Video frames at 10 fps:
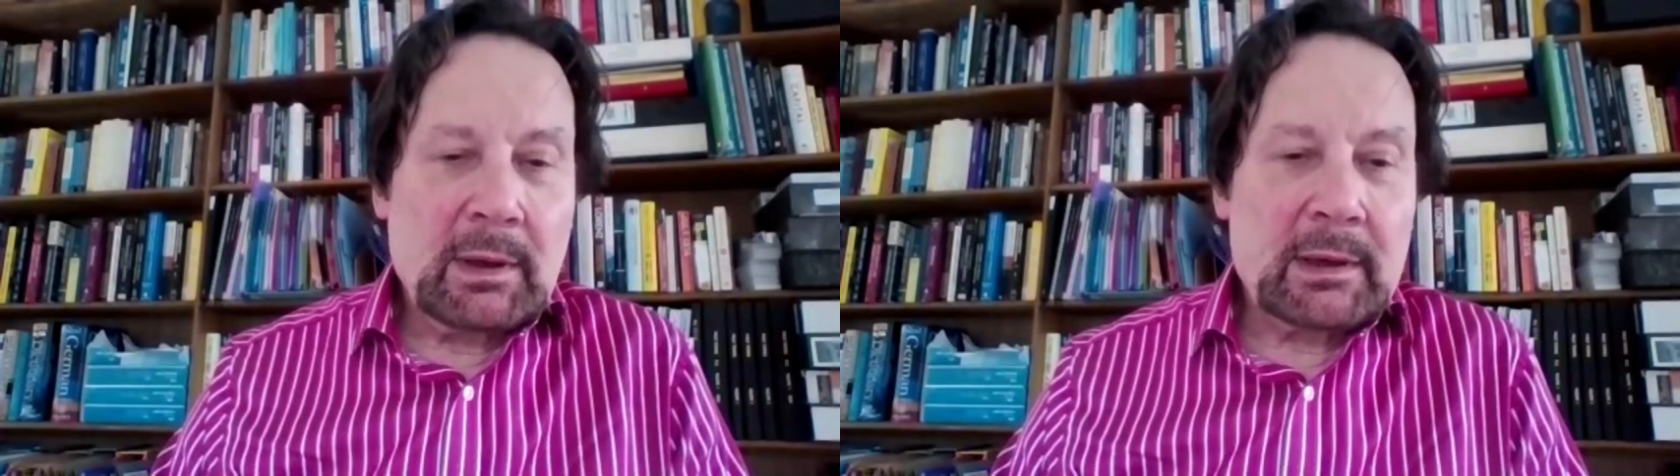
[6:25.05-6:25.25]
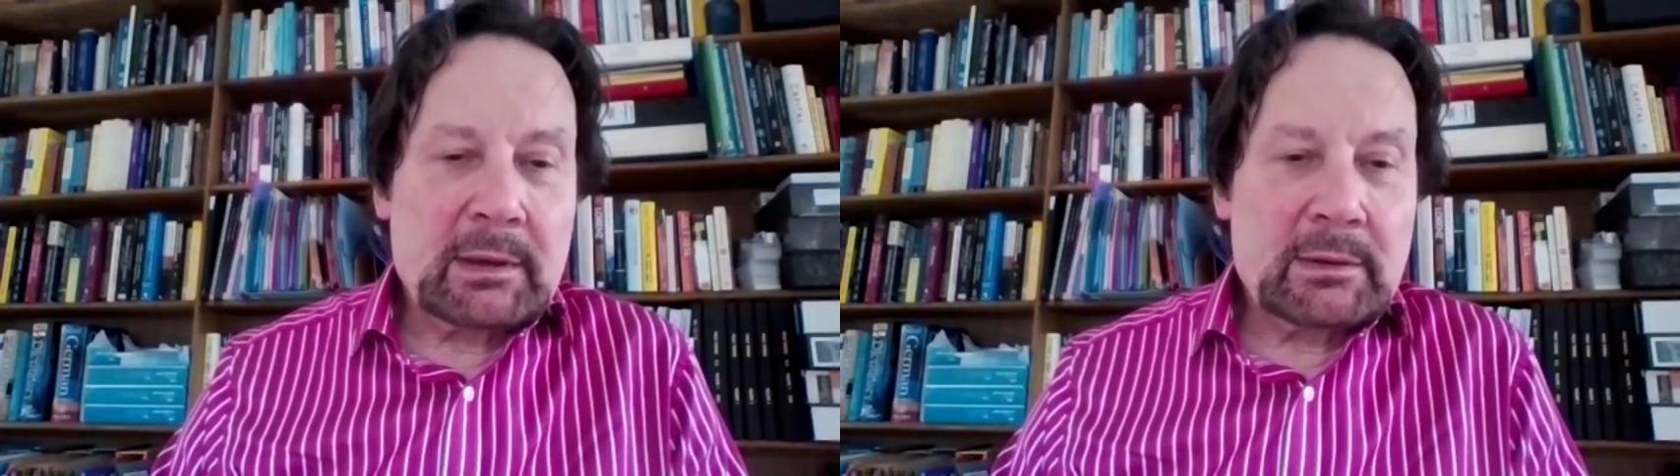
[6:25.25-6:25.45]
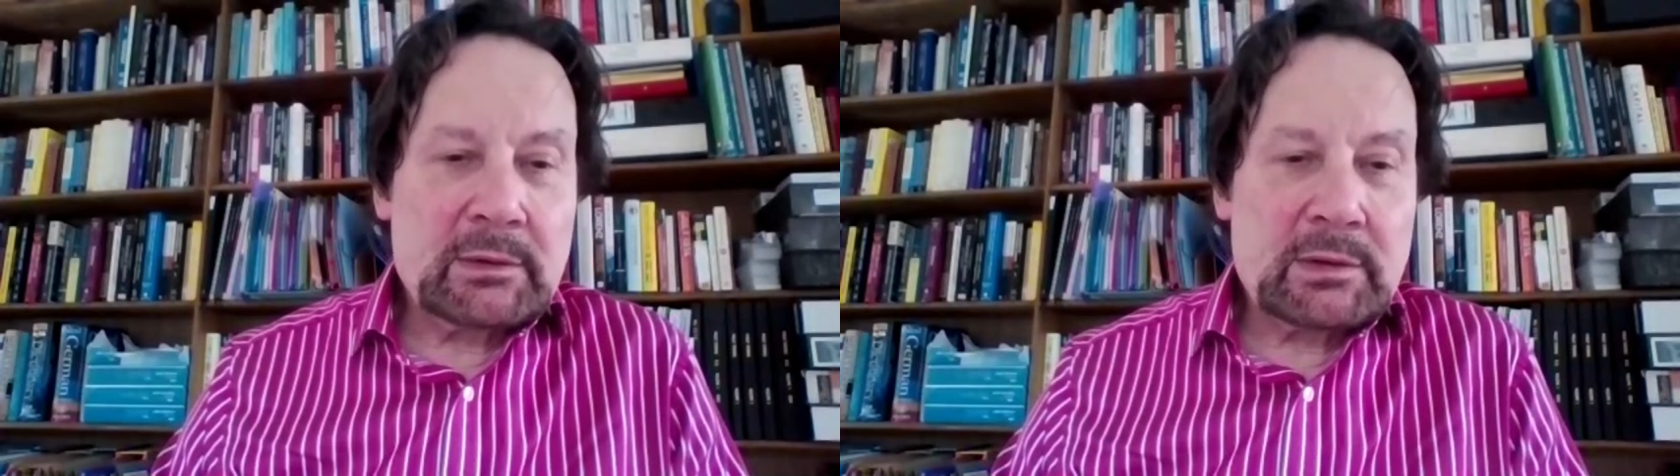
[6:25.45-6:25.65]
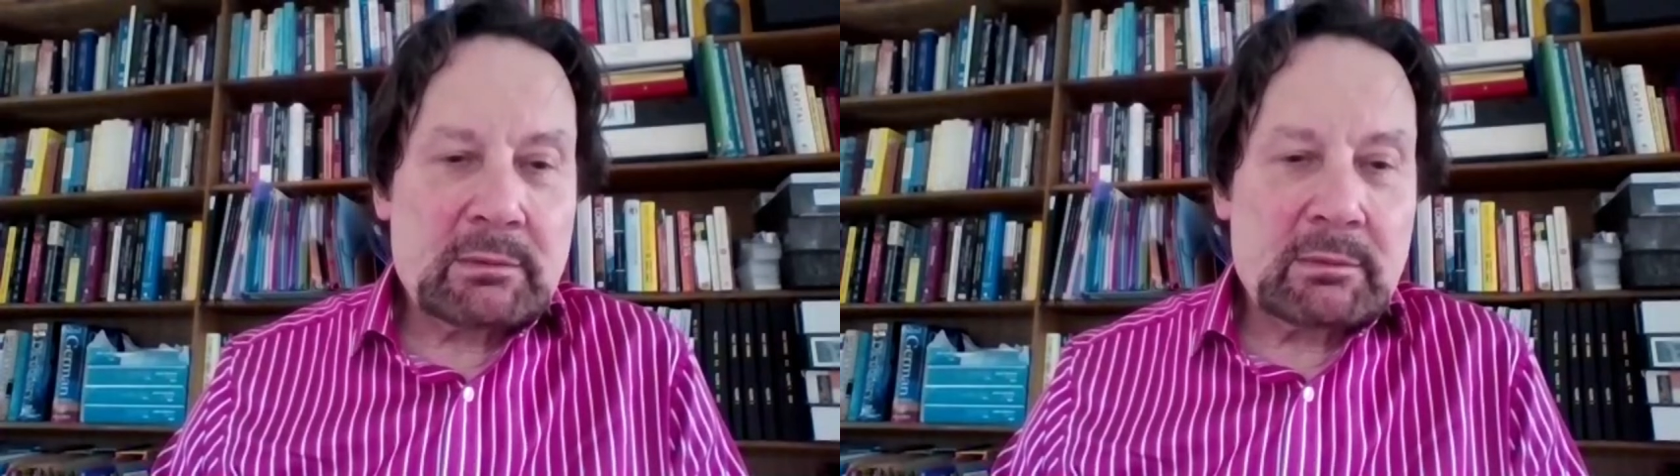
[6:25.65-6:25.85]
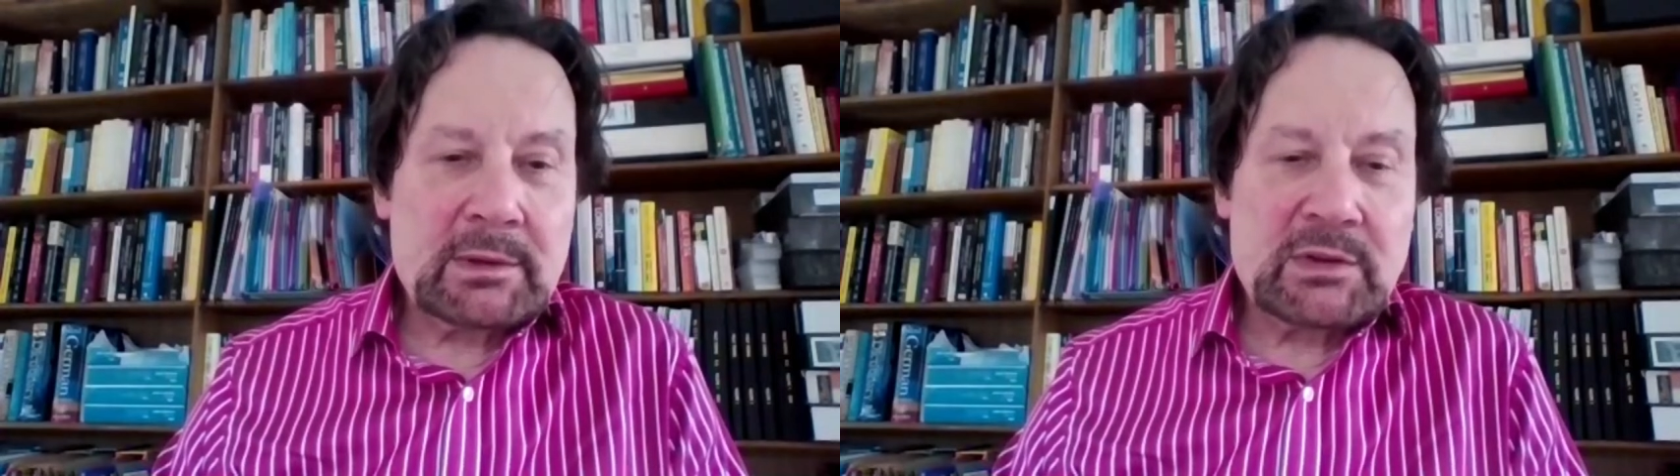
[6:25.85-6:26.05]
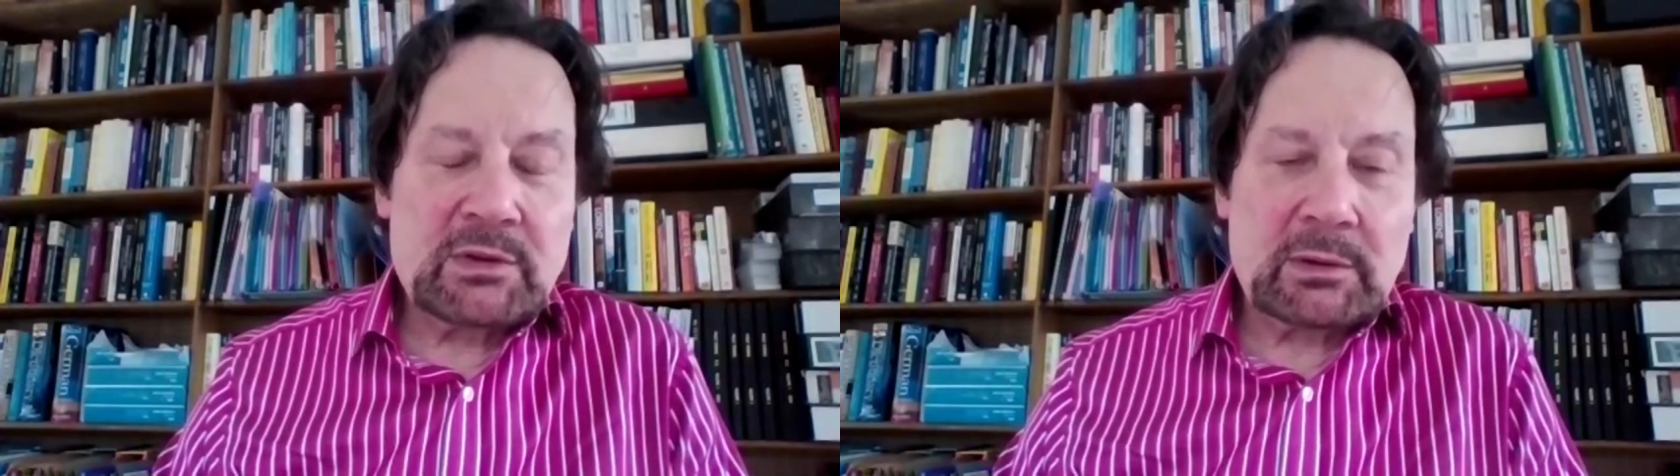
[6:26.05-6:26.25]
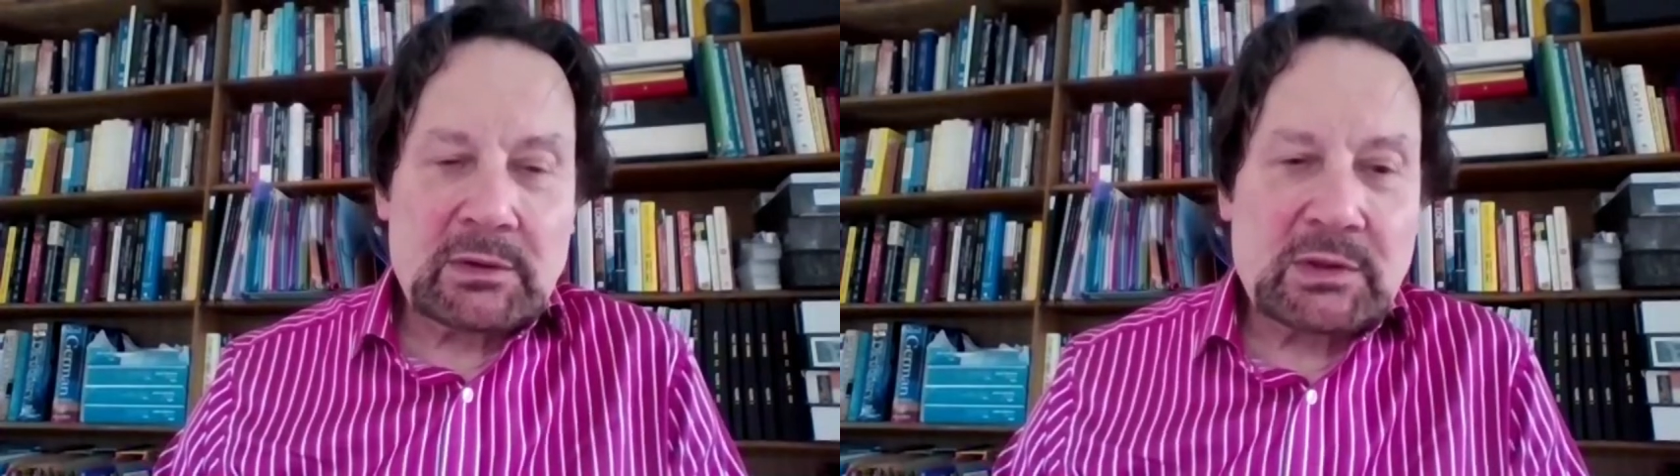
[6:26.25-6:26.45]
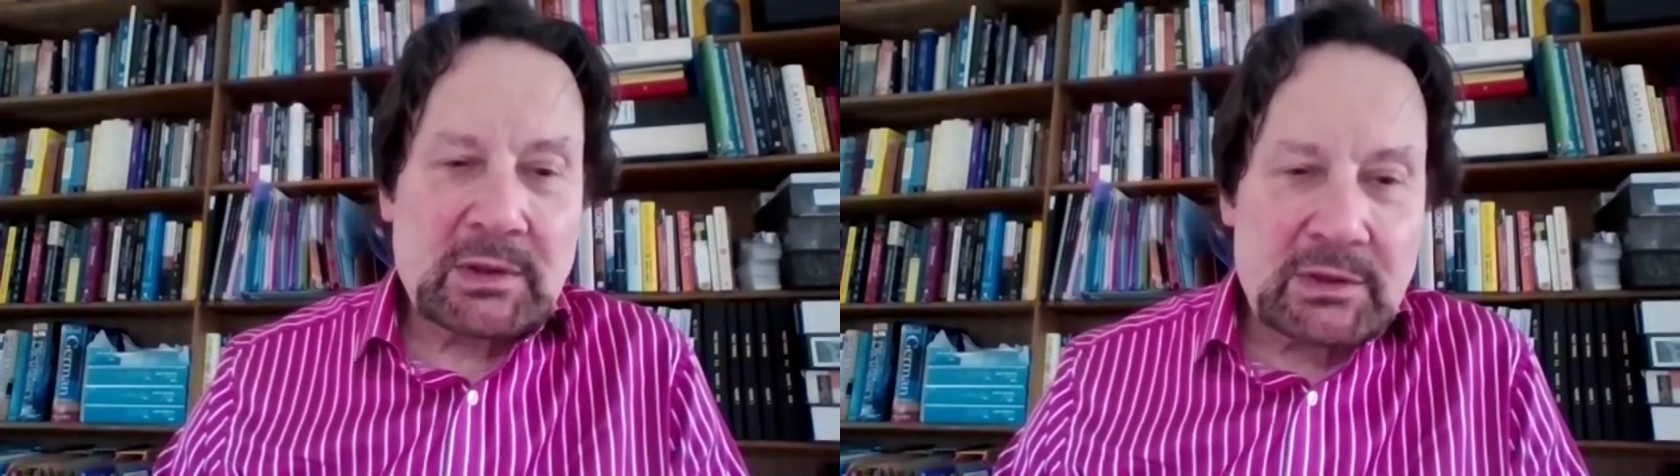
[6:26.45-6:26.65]
and it's not
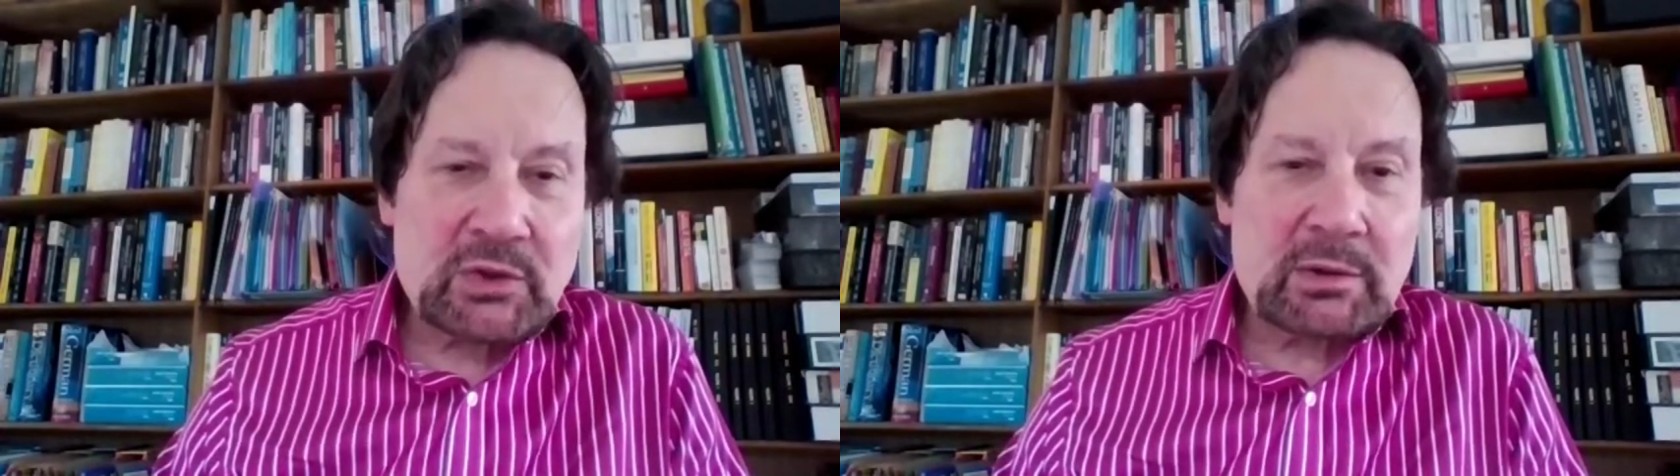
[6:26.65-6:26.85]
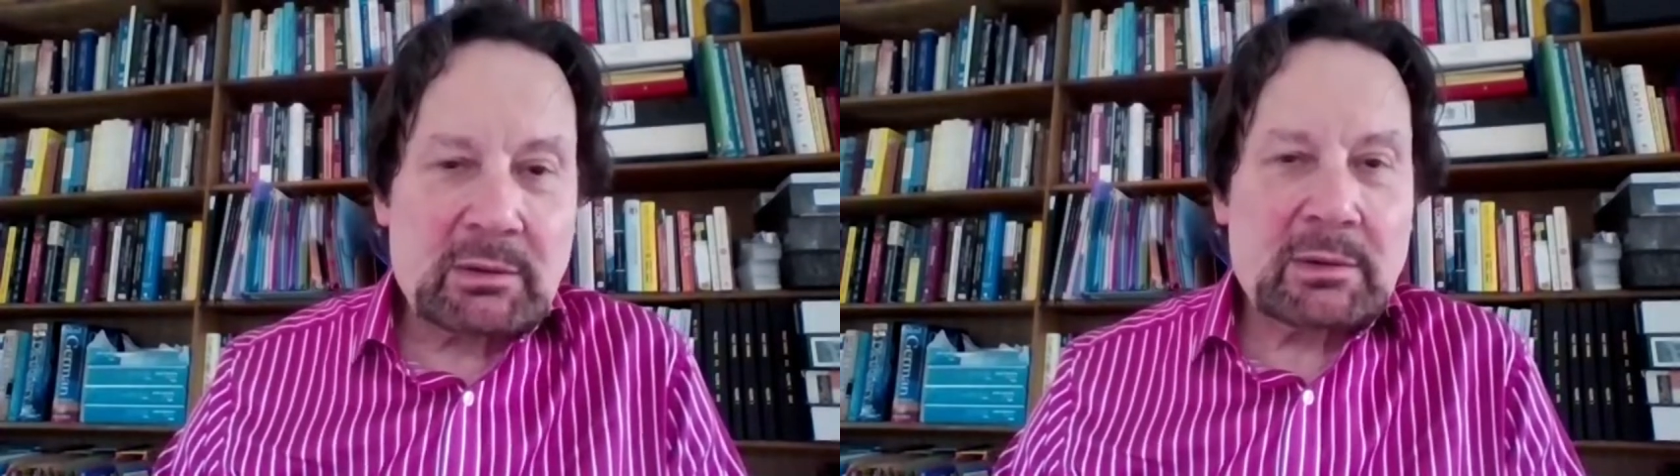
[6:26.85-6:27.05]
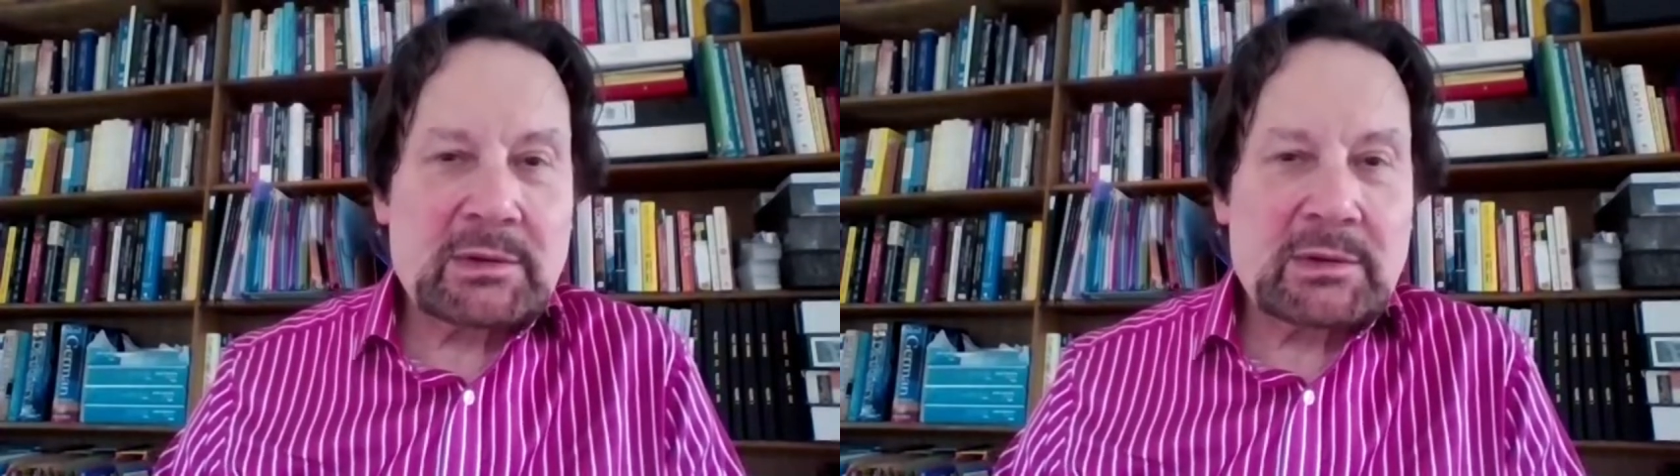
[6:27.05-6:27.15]
such a